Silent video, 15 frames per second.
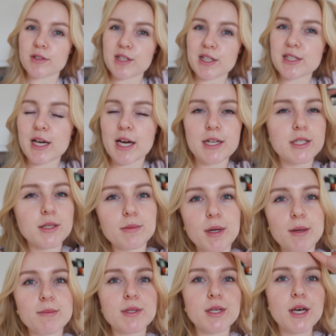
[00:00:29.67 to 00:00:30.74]
That's kind of
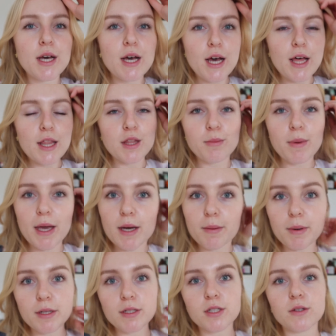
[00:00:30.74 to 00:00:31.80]
sometimes the makeup
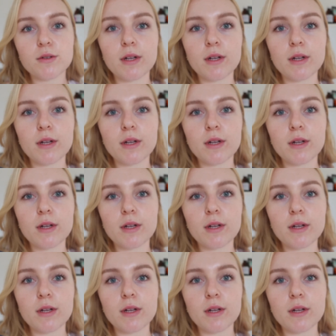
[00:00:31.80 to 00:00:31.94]
I'll do.